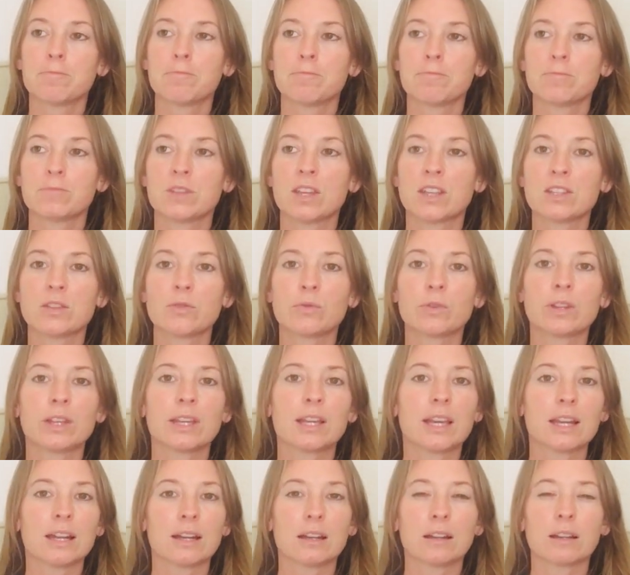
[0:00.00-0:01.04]
doesn't really
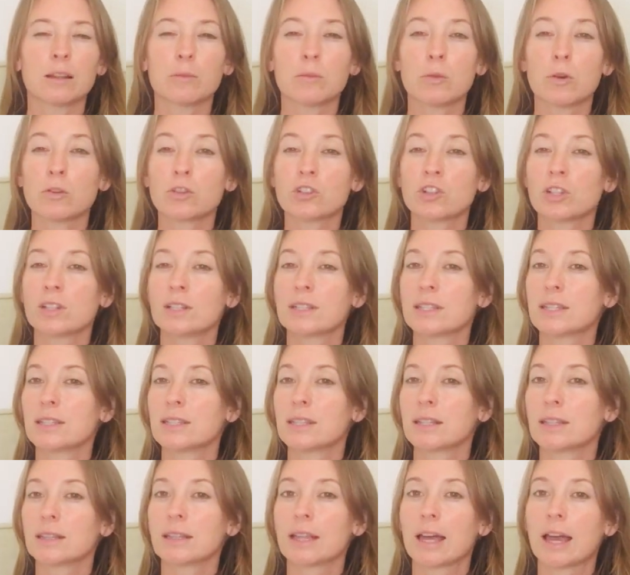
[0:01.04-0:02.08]
get into the emotions,
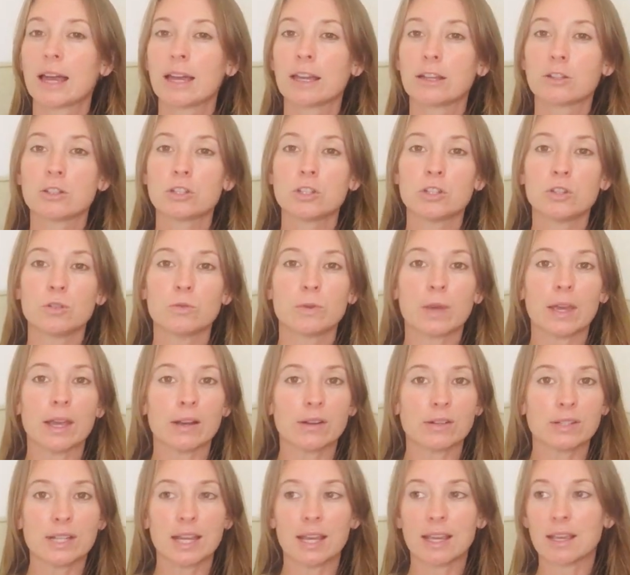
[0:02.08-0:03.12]
isn't like too
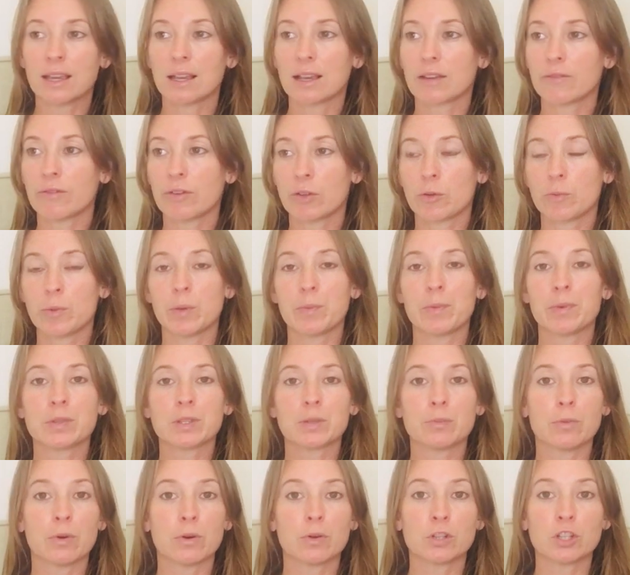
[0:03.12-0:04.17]
caretaking of other people's
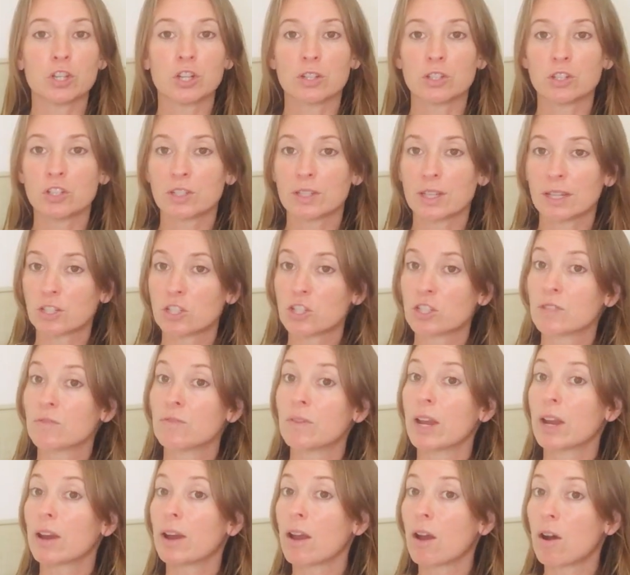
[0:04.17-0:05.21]
emotions. She's like just
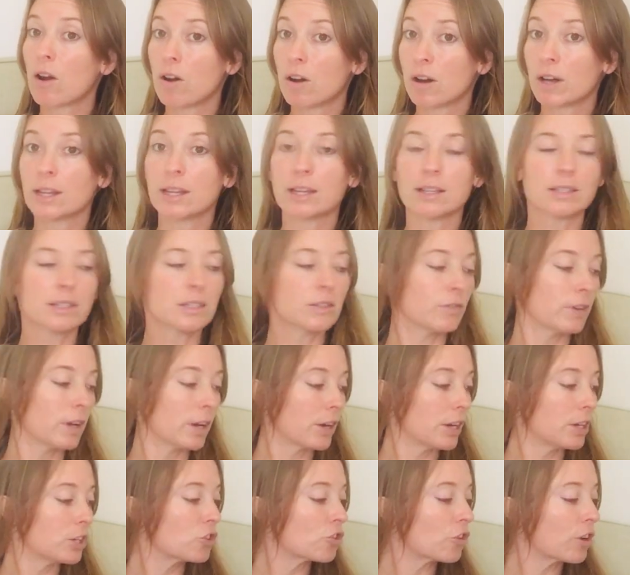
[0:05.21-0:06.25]
very honest,
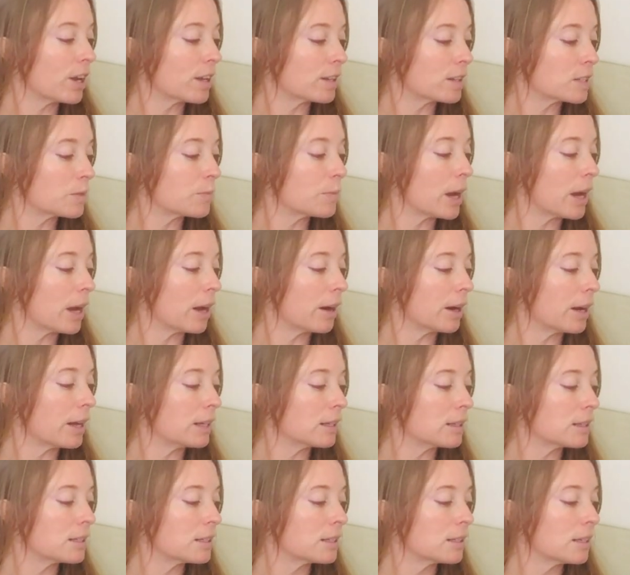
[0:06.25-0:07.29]
very
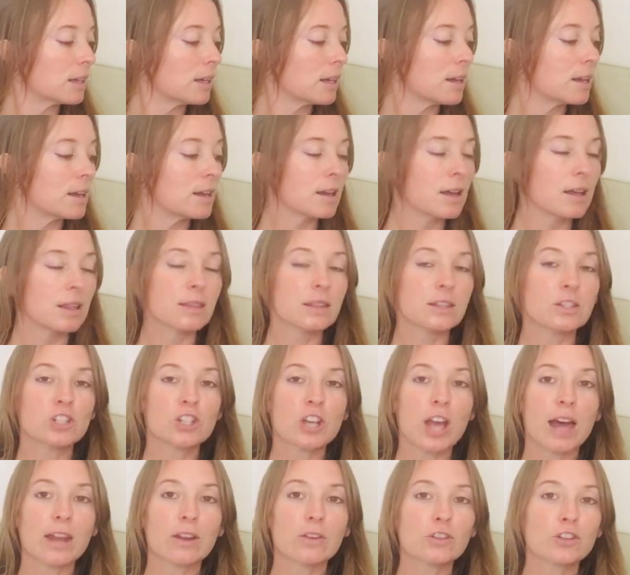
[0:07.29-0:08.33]
transparent. The
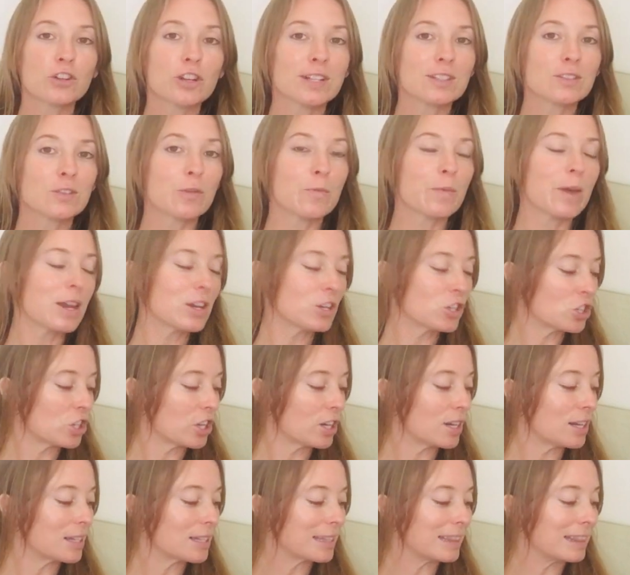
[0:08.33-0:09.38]
shadow
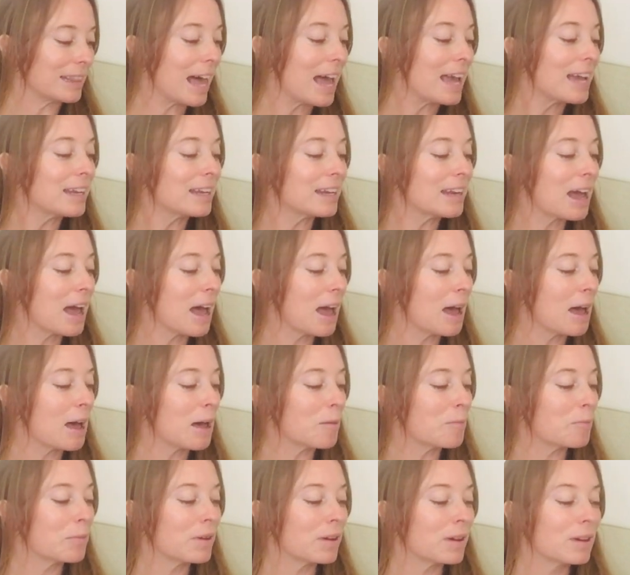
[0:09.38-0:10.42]
transformation is lighten up,
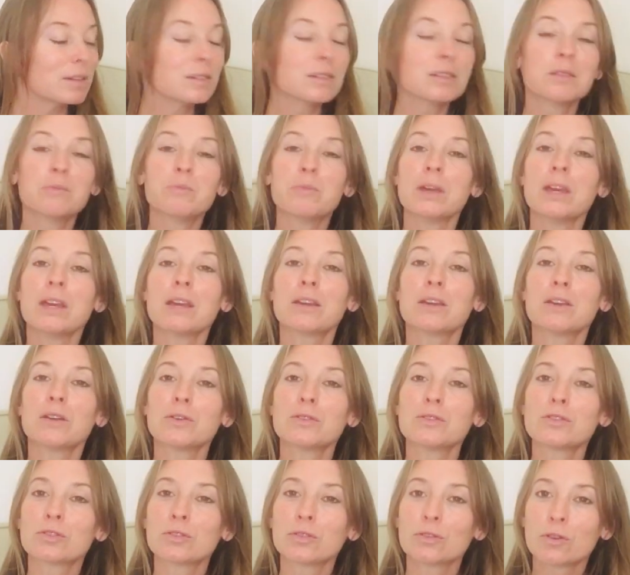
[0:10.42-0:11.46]
speak your
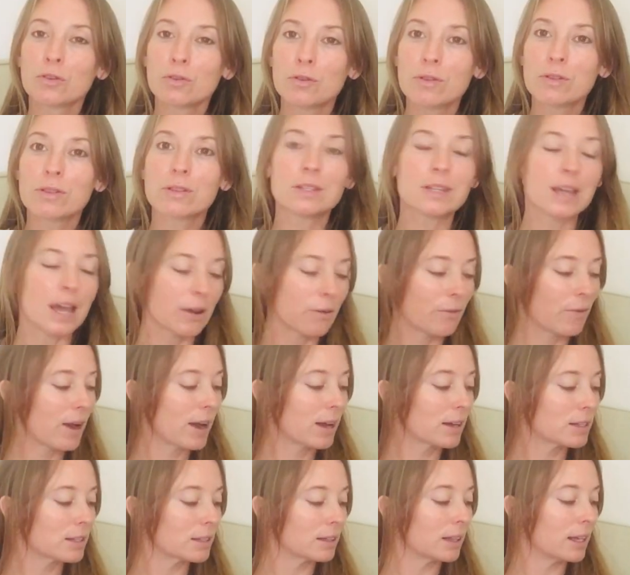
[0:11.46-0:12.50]
truth
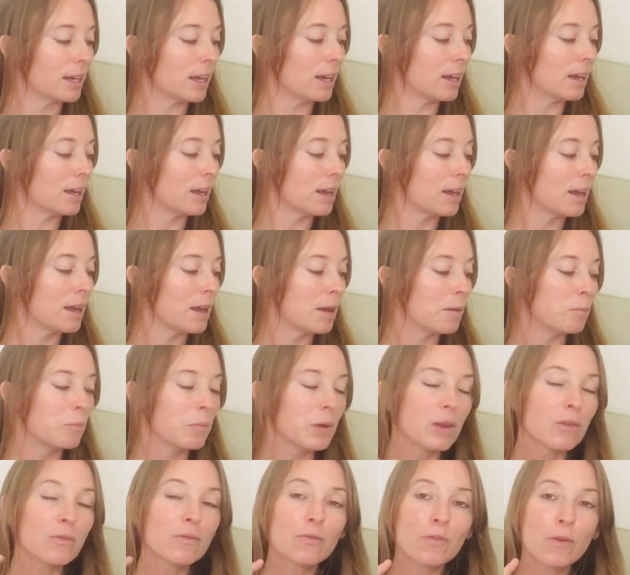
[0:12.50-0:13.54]
directly,
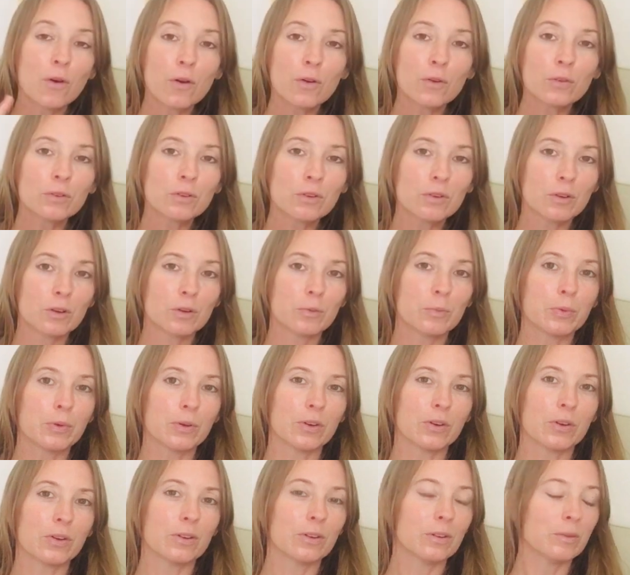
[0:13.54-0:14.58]
be
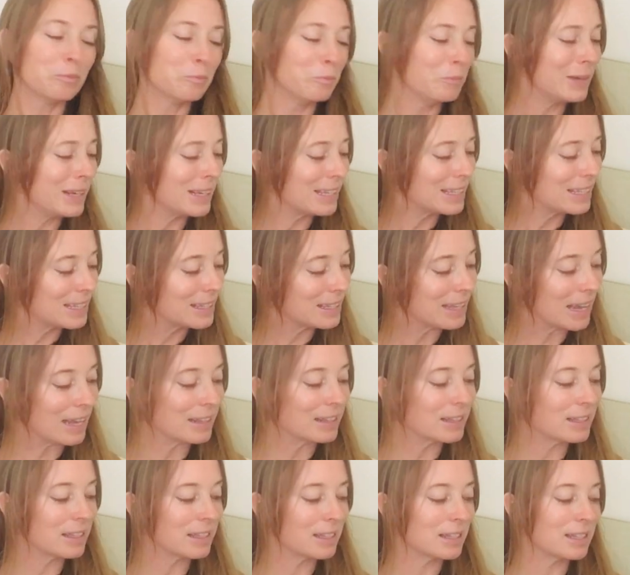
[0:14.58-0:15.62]
vulnerable, be
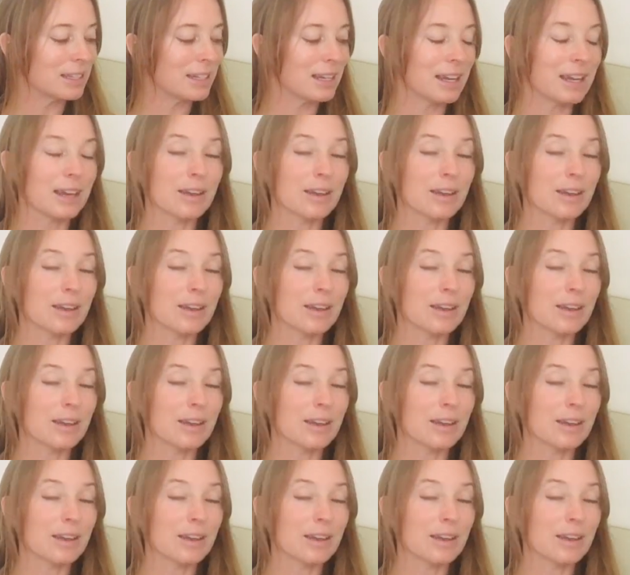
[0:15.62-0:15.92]
sensitive,